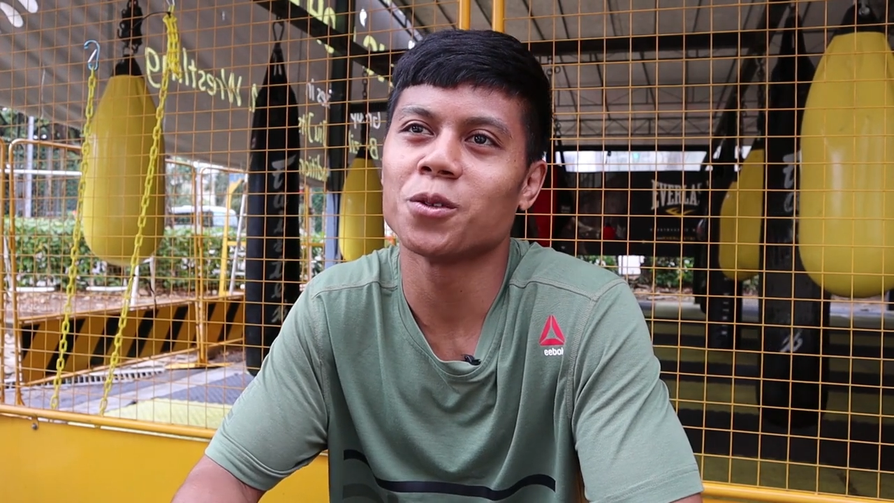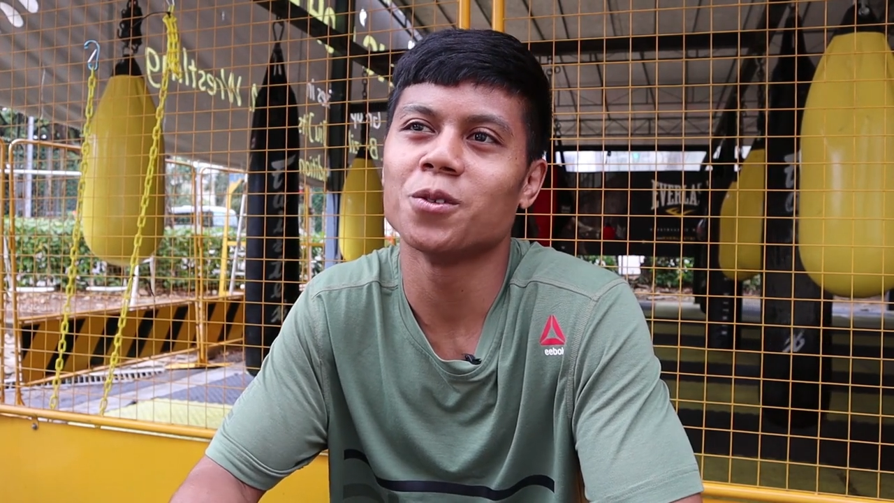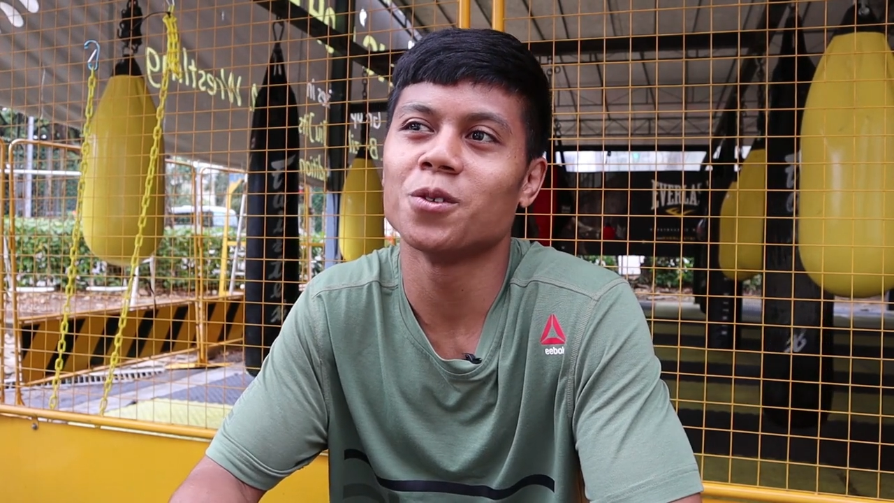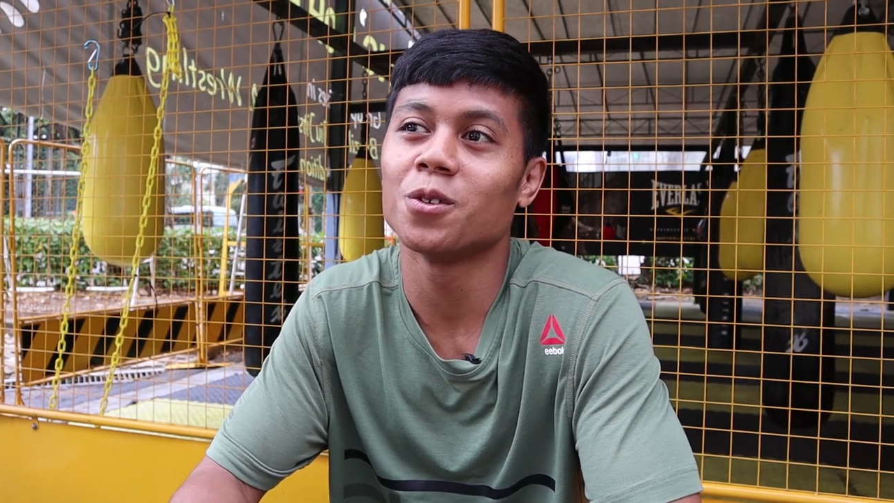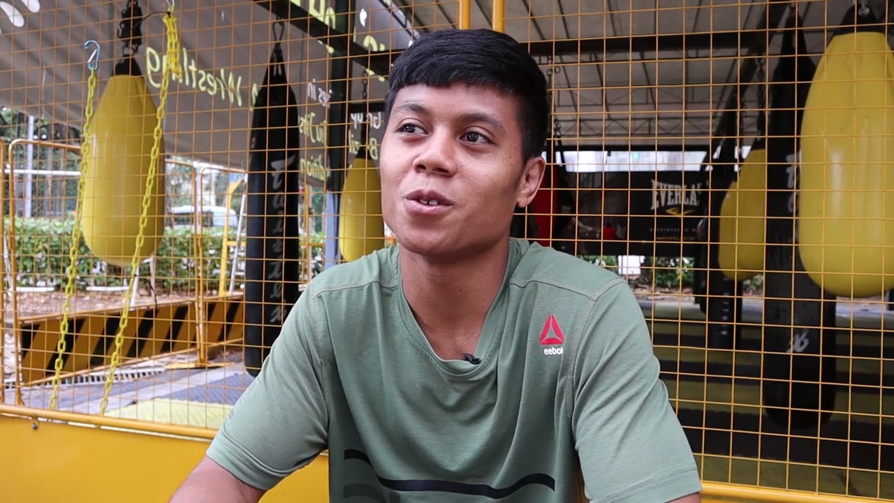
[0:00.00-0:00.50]

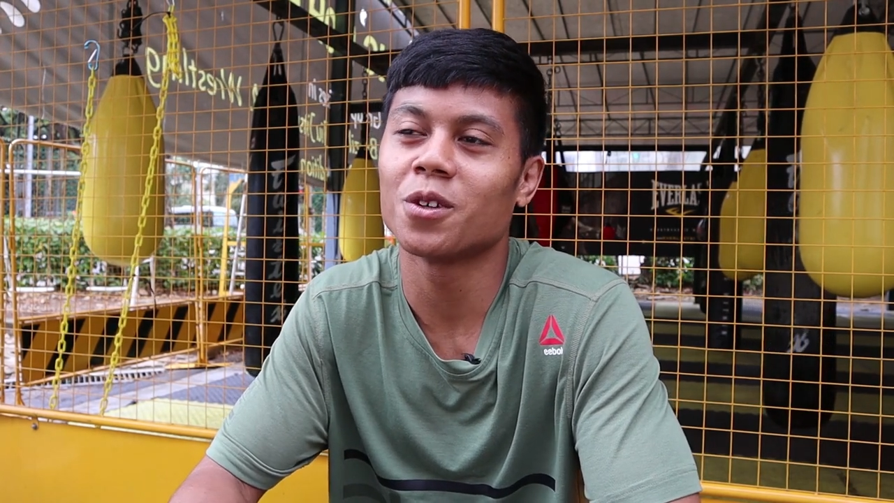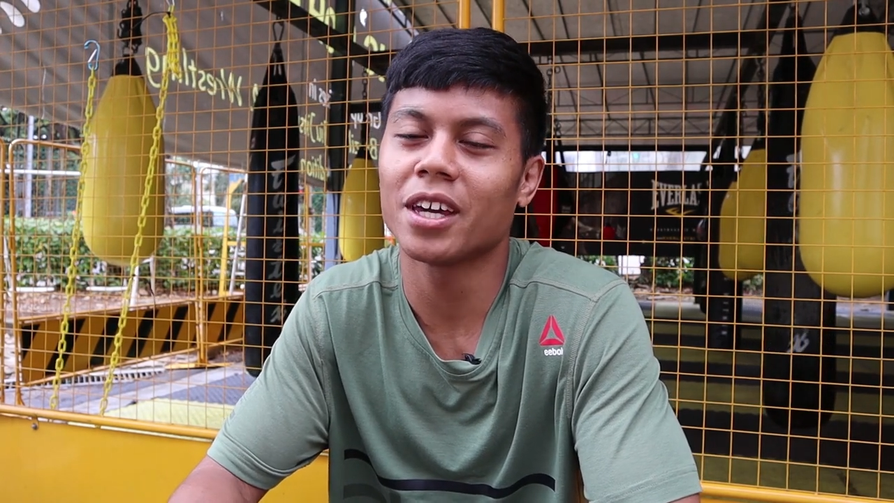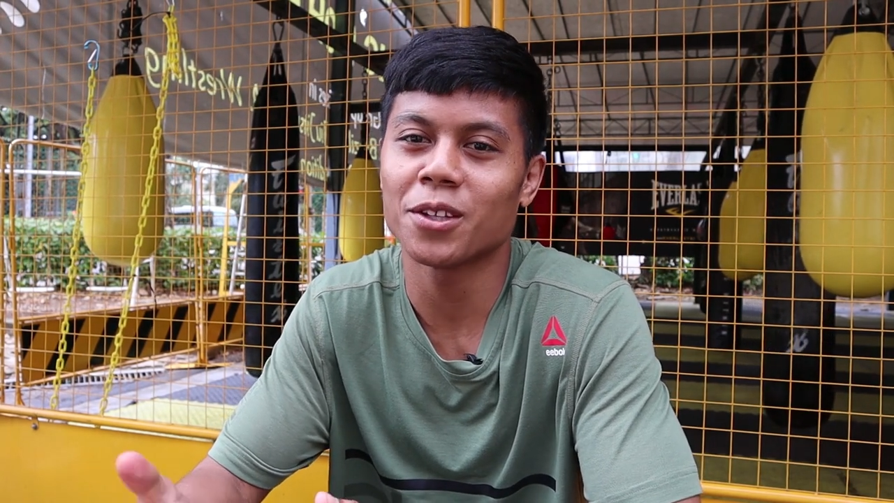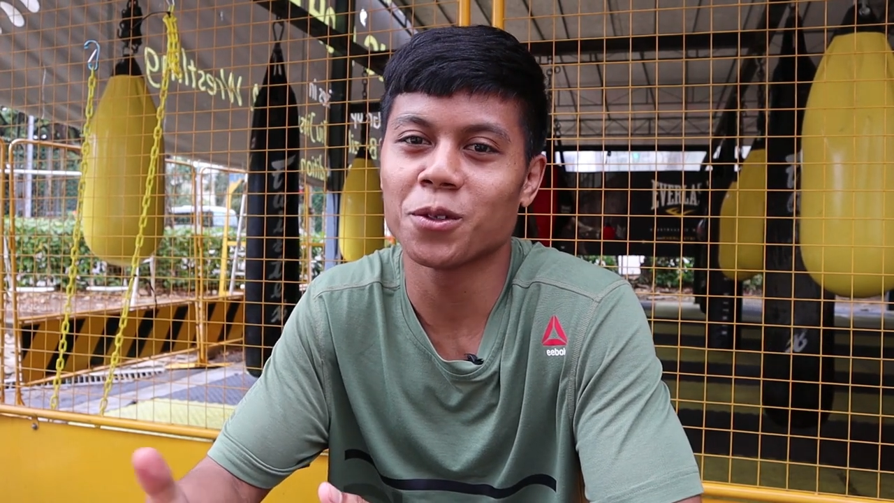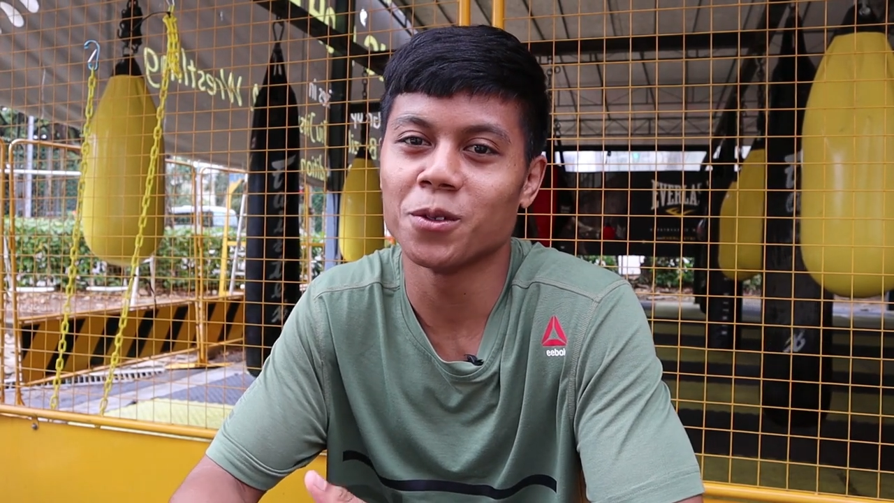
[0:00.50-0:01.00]
to
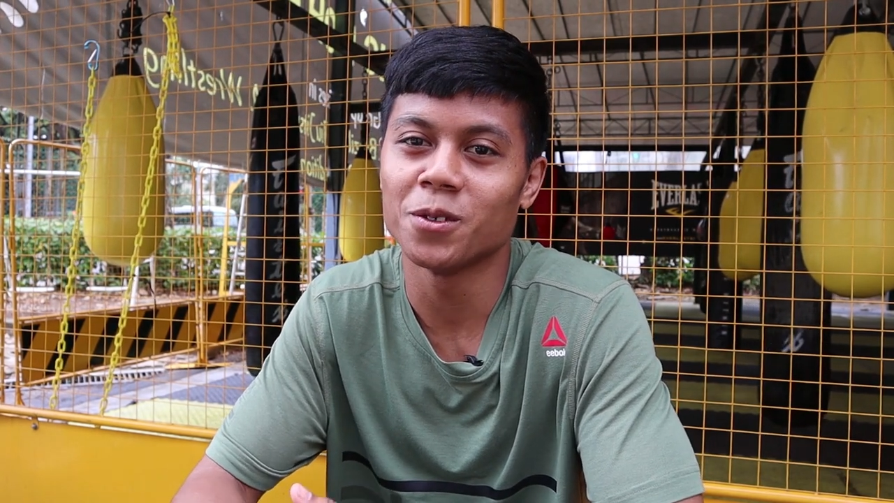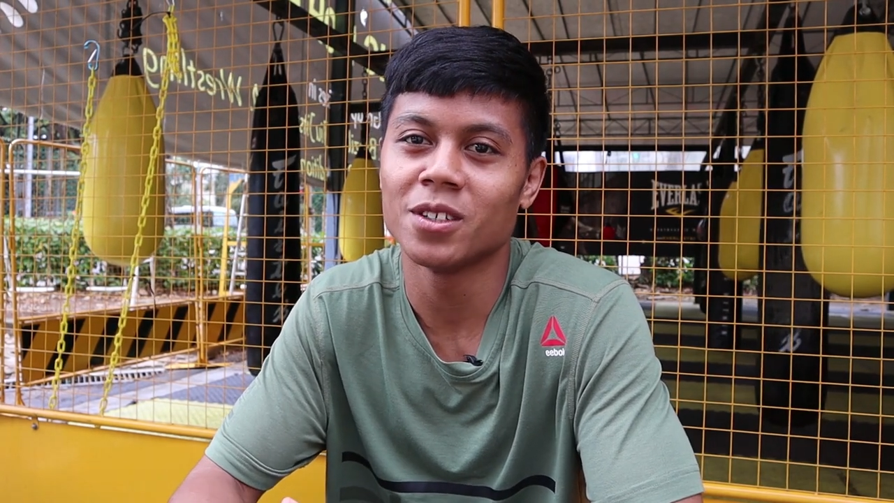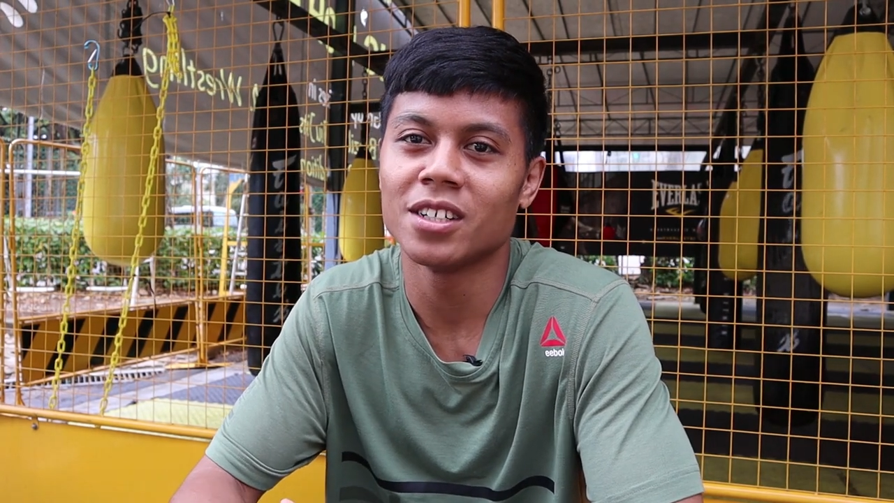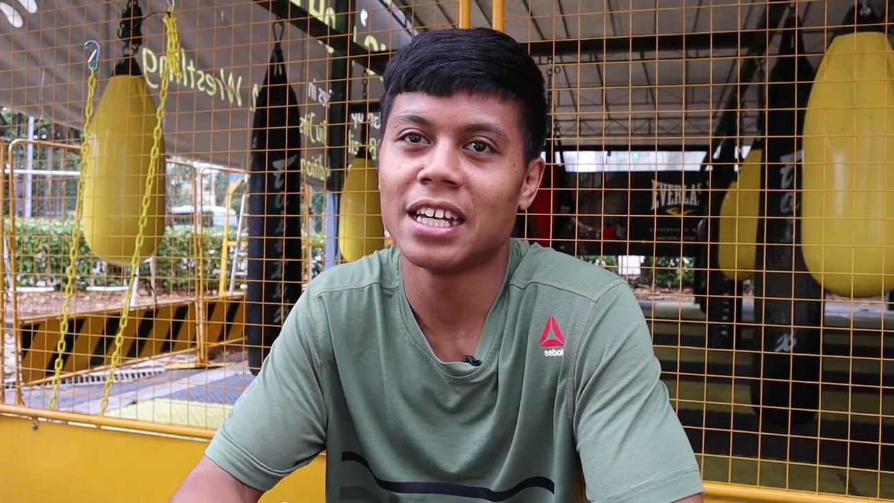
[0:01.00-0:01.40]
get to